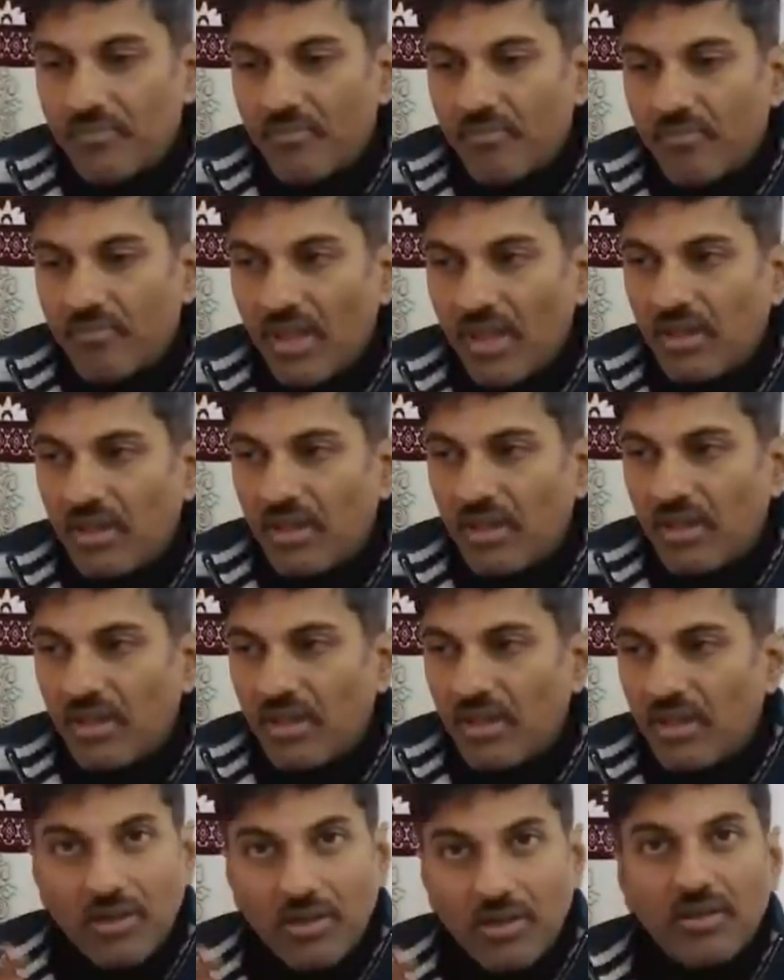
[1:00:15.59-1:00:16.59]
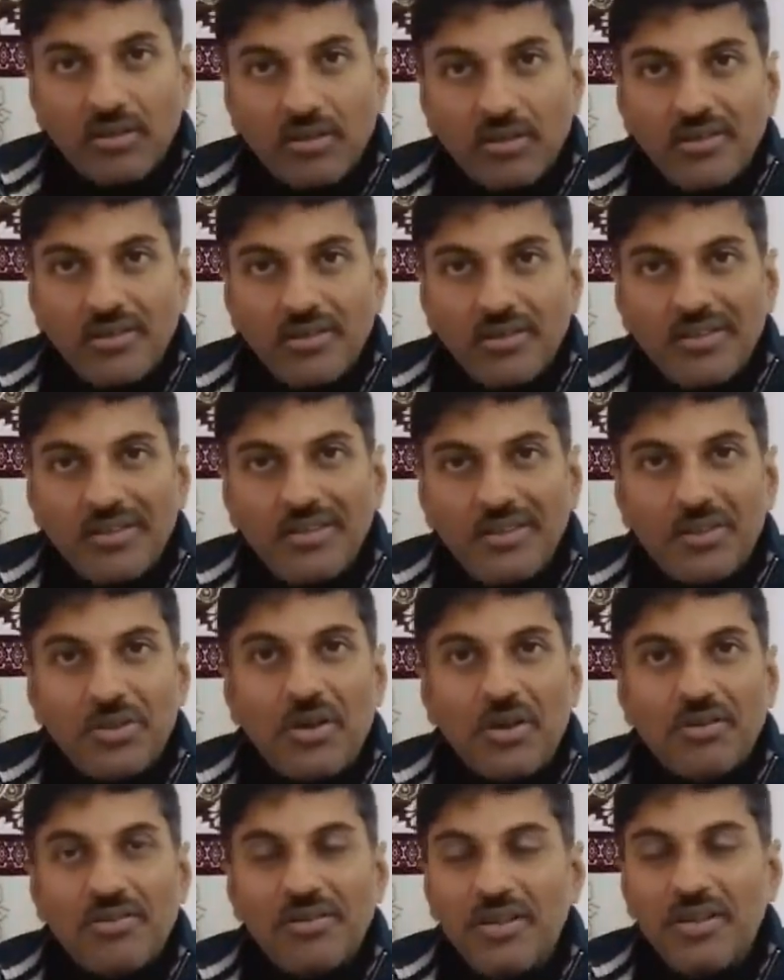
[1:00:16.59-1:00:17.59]
The doctor in
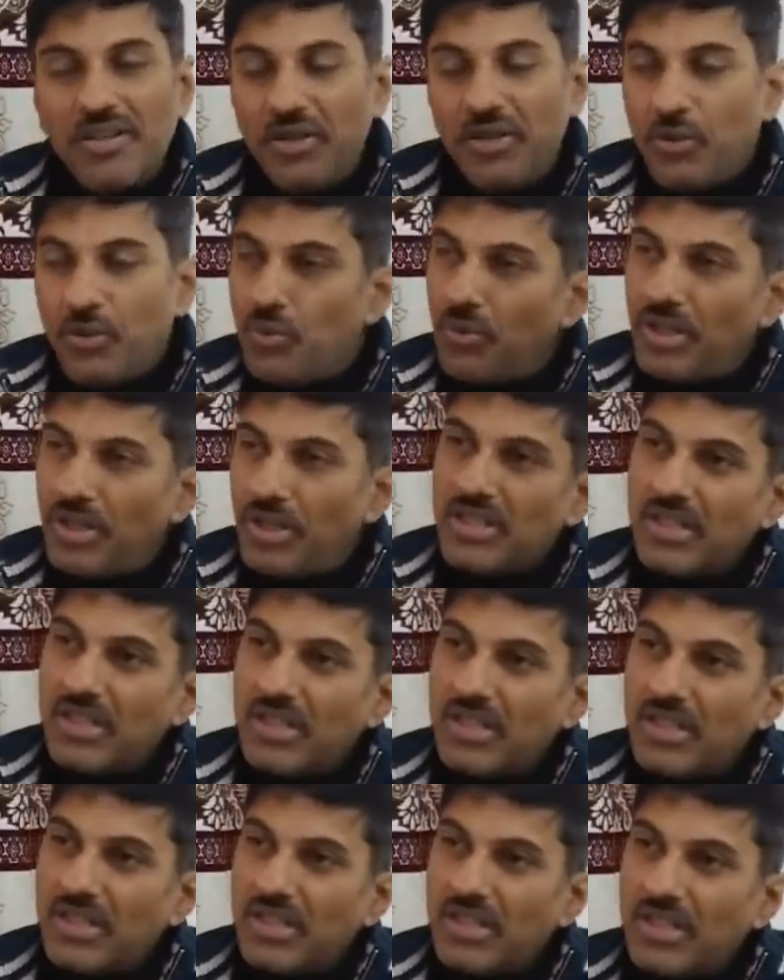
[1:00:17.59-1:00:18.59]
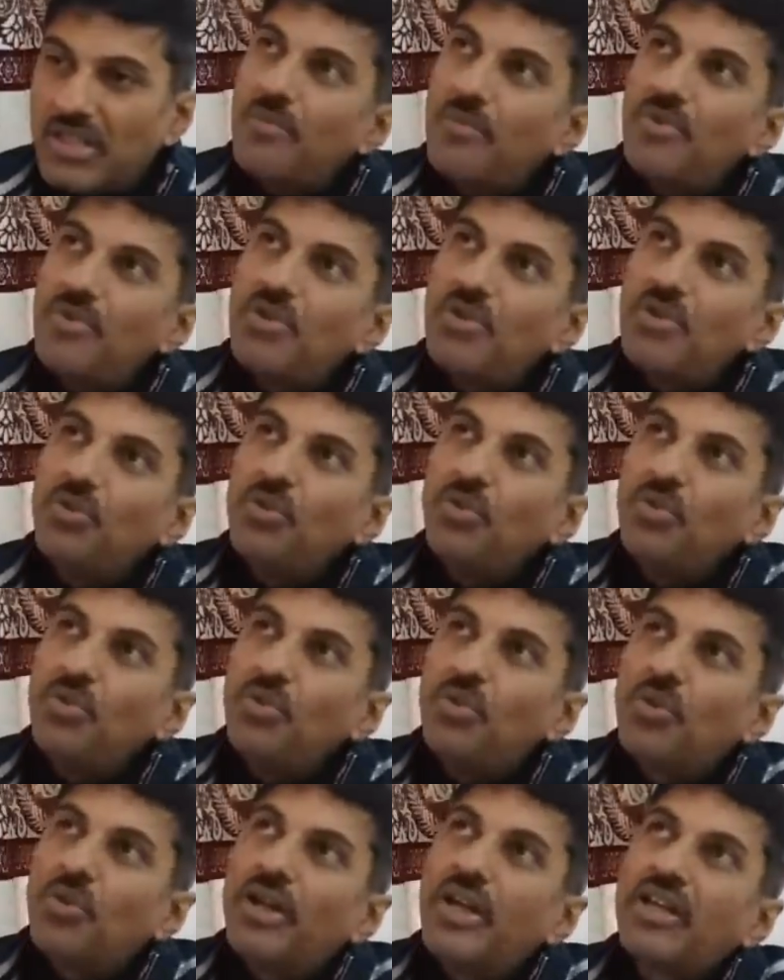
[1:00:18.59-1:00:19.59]
the US asked them
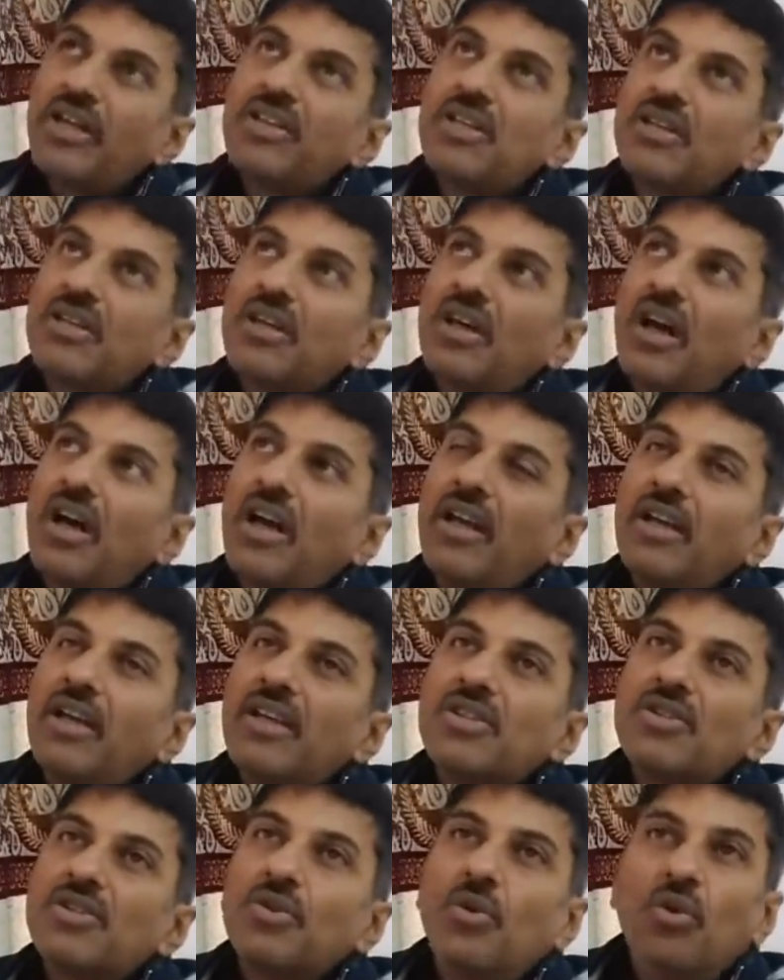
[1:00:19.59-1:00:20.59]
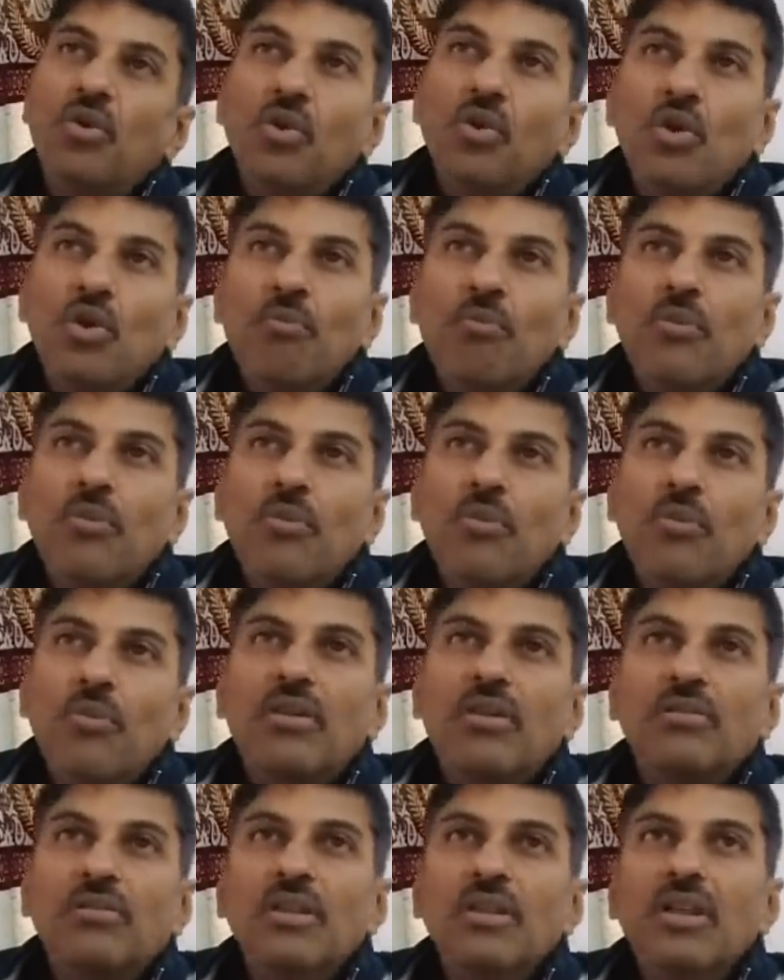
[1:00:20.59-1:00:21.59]
to rect, I guess, Om
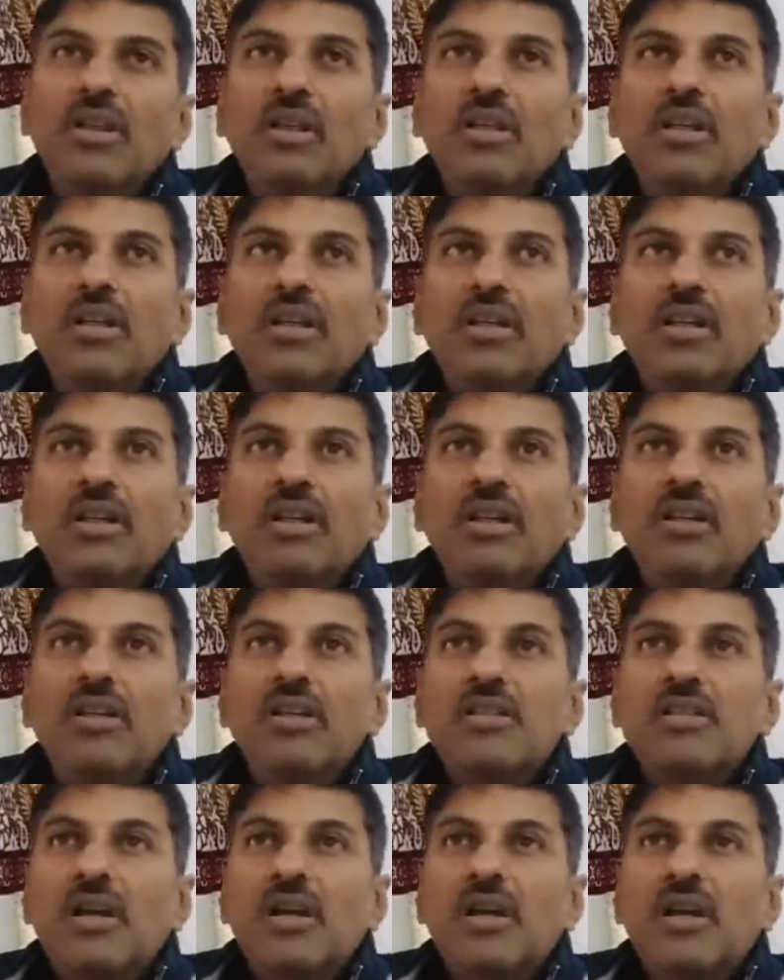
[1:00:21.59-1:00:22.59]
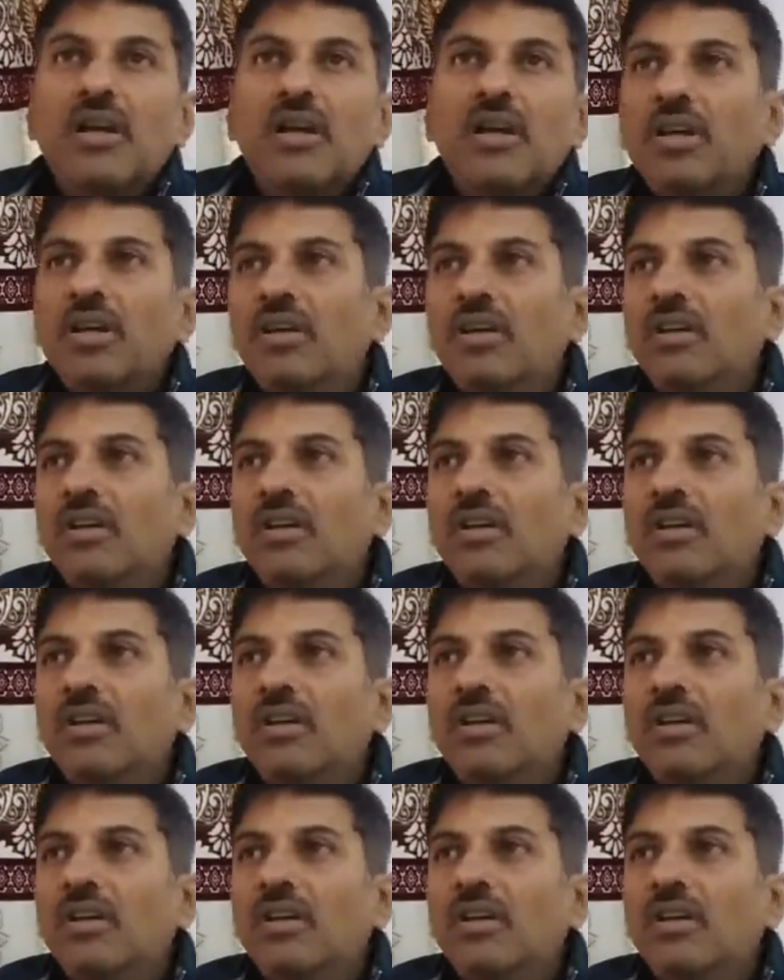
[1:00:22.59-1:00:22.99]
or some,